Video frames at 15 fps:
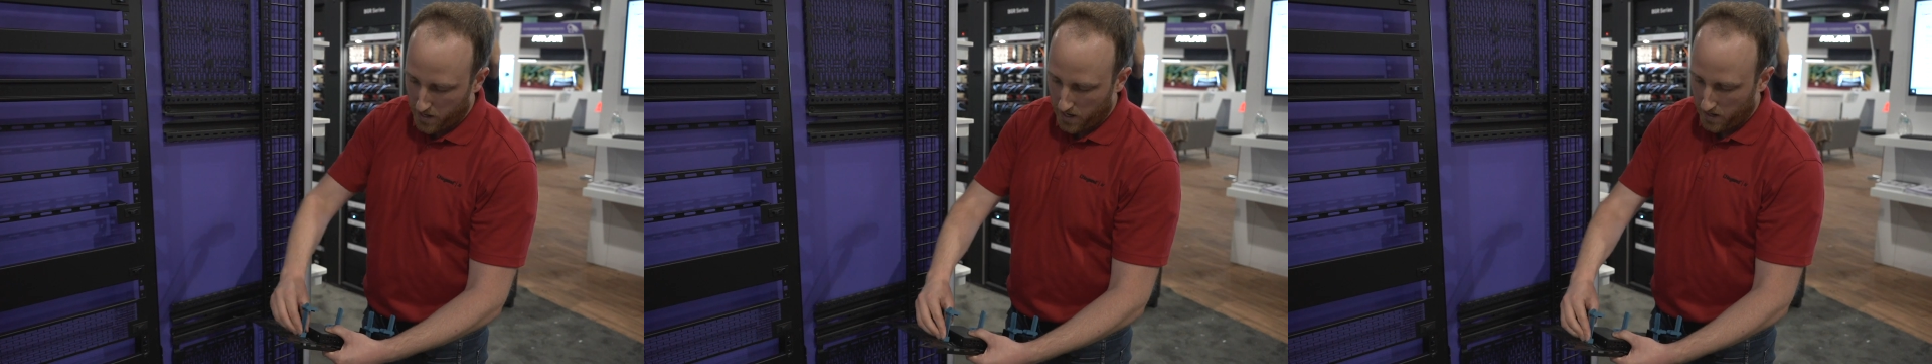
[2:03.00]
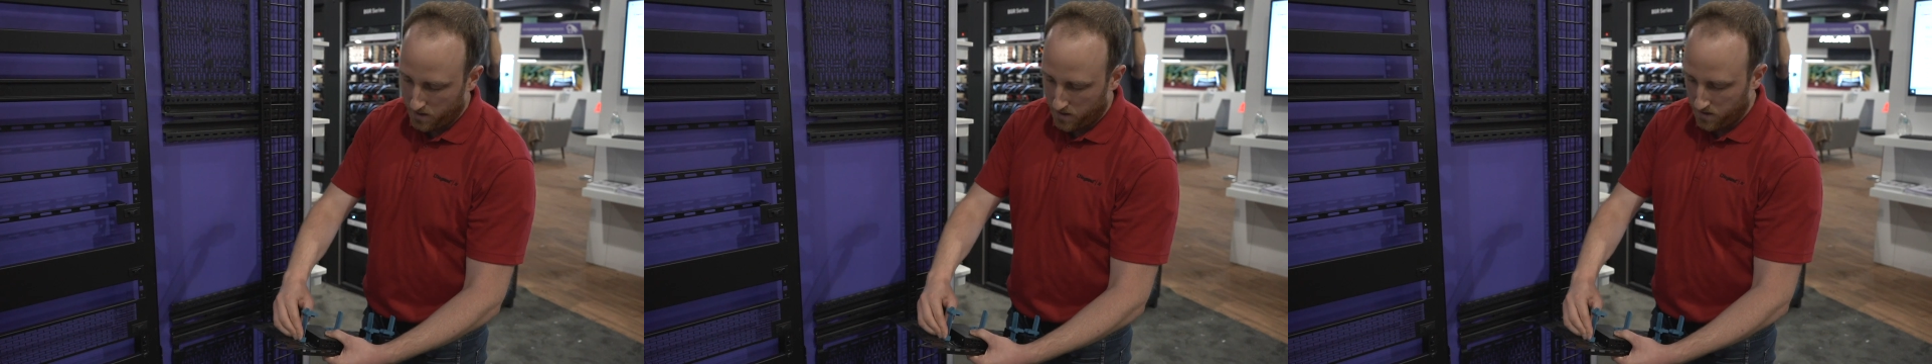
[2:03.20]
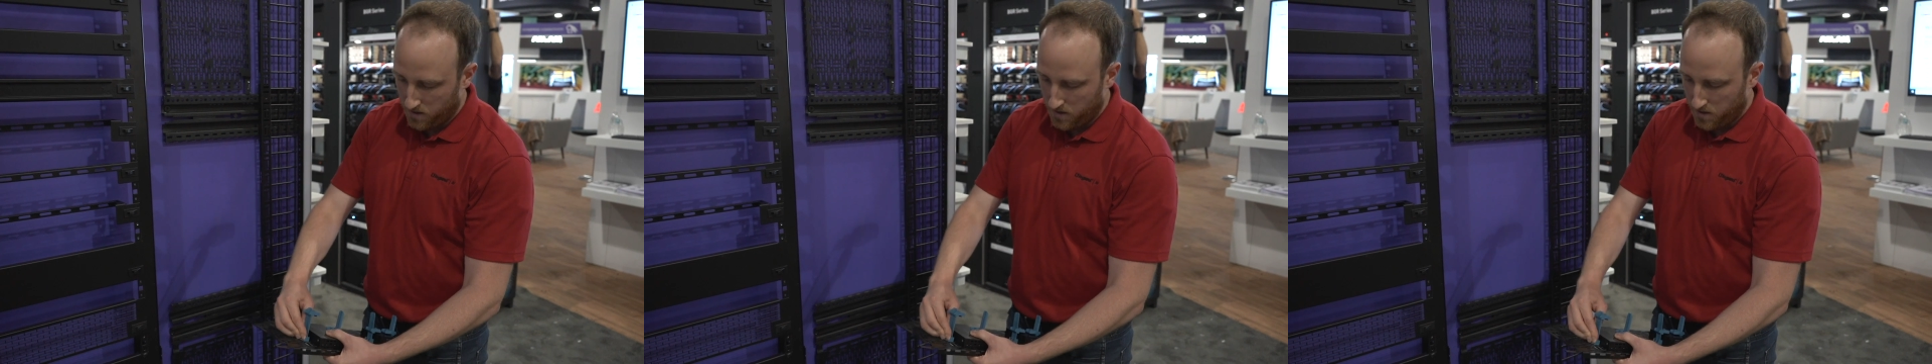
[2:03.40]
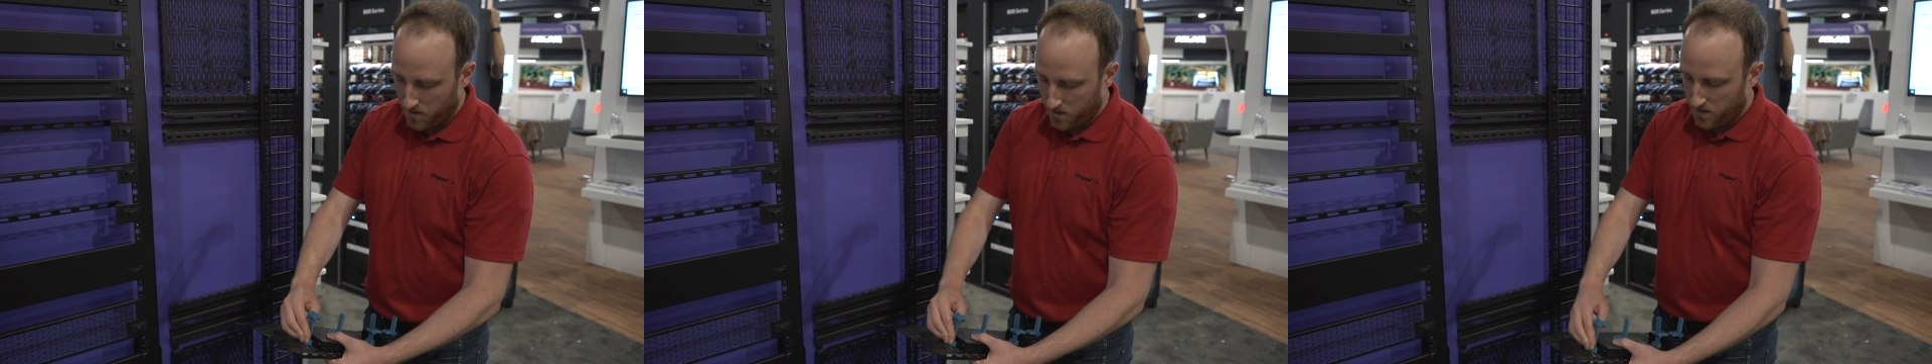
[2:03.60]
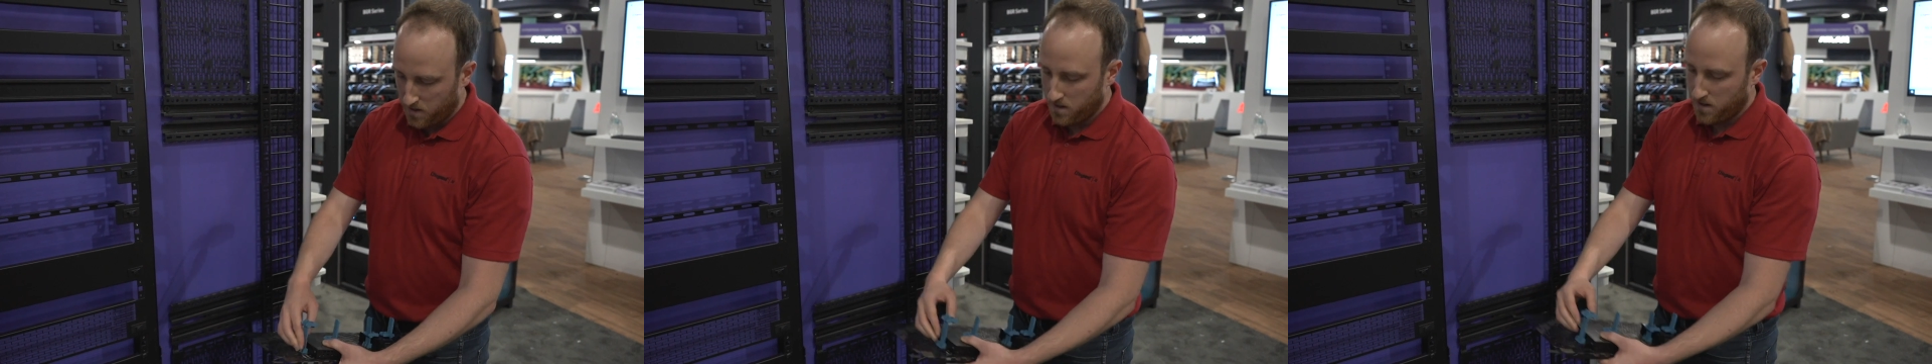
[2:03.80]
pattern,
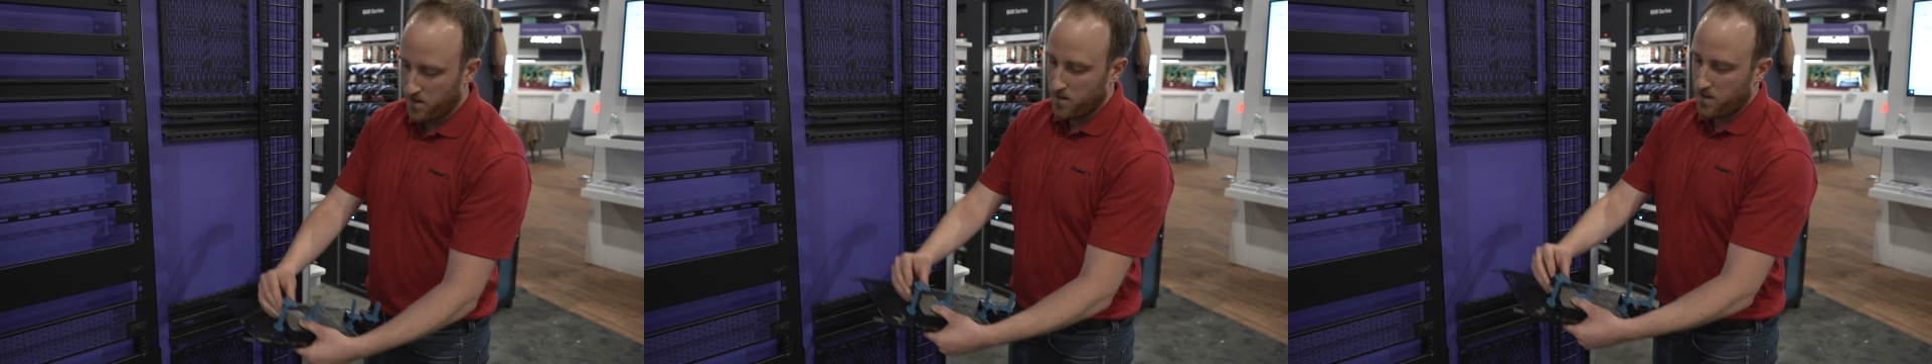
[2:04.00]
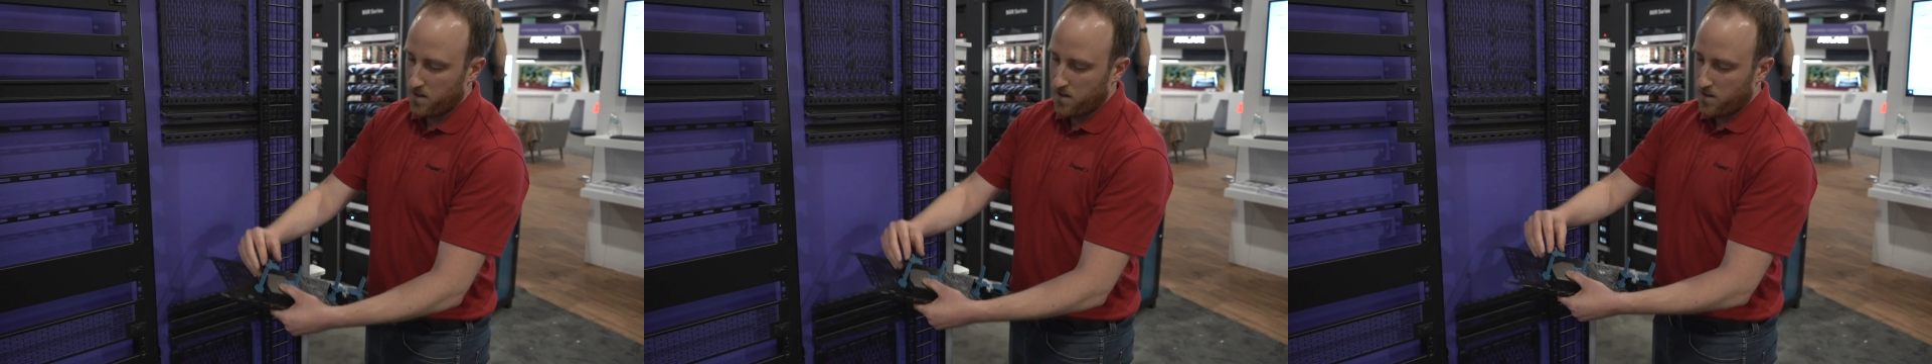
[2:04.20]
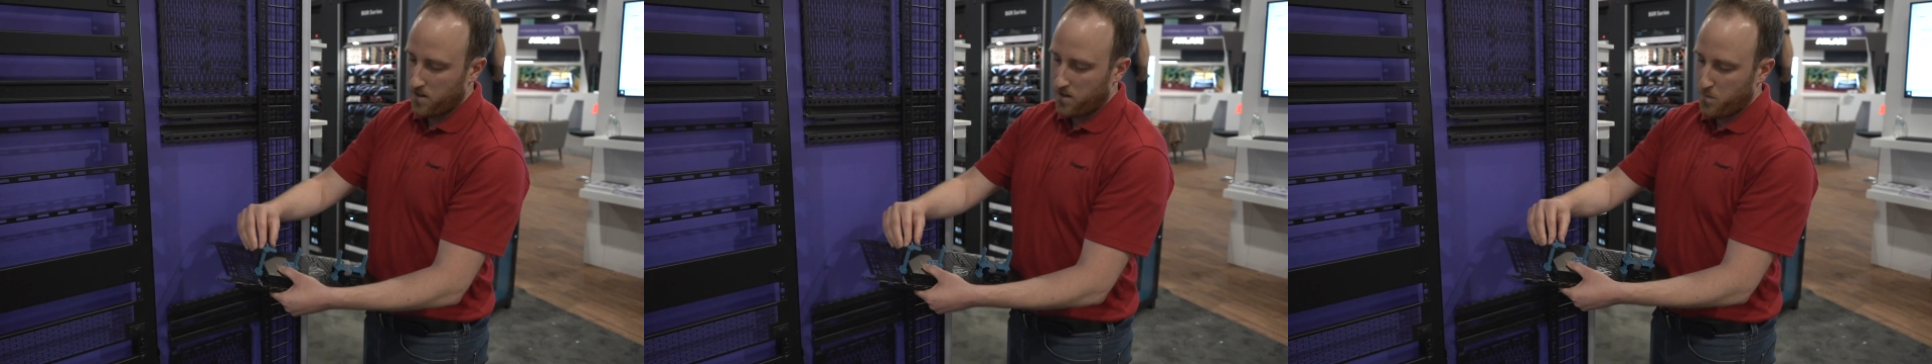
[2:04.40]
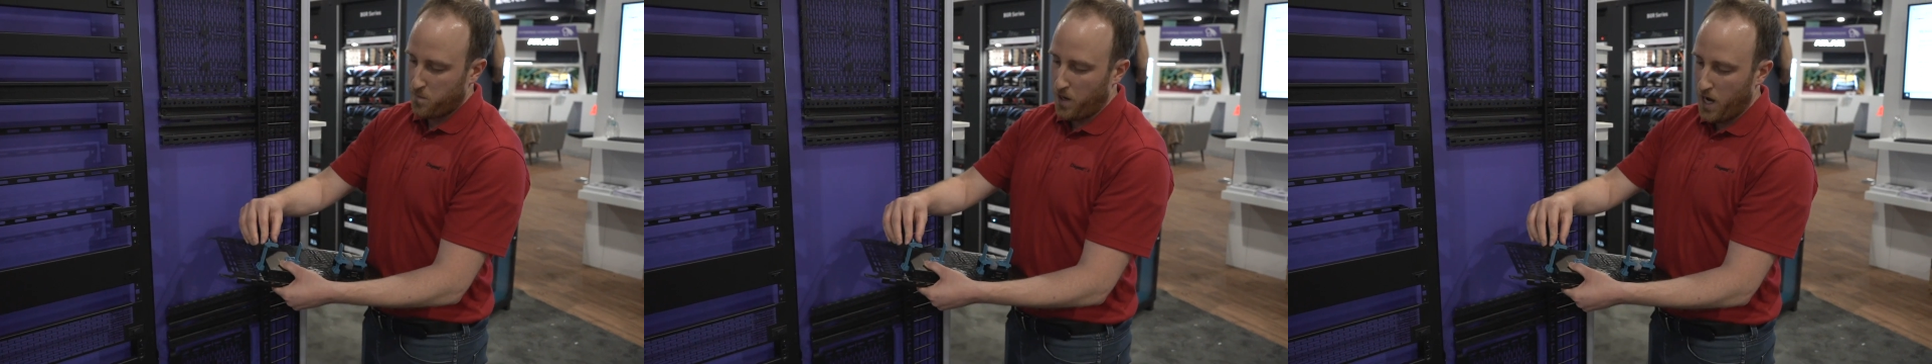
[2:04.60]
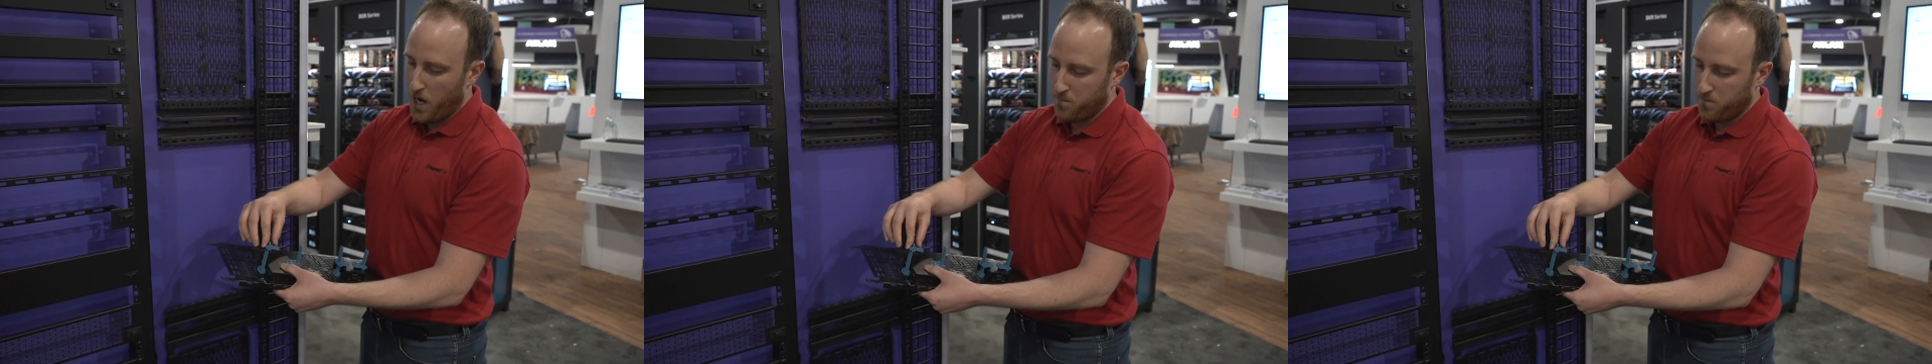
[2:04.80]

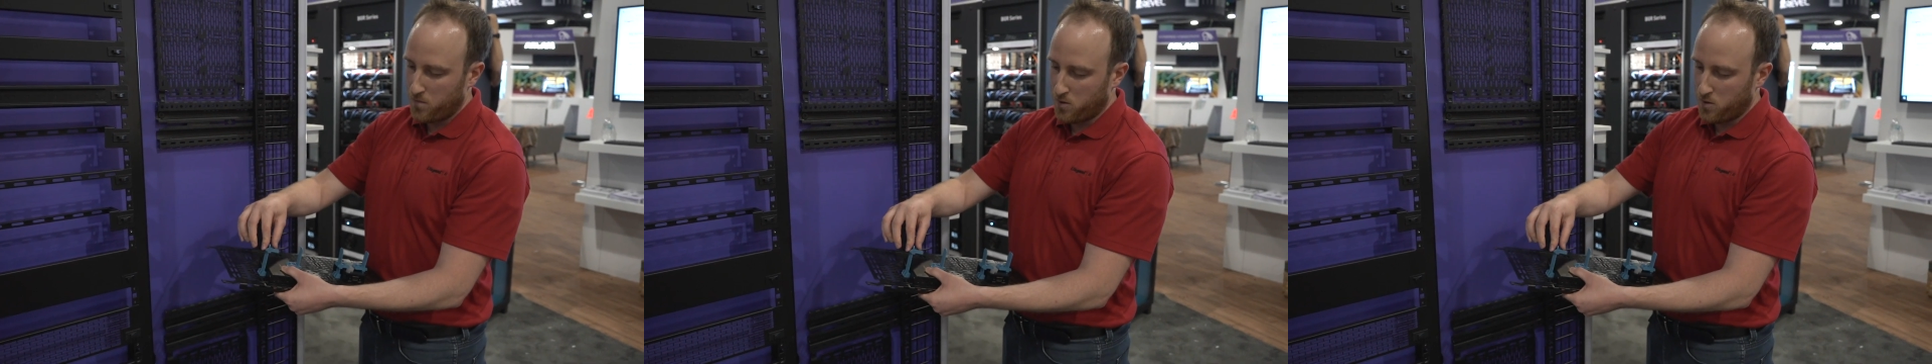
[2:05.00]
pop,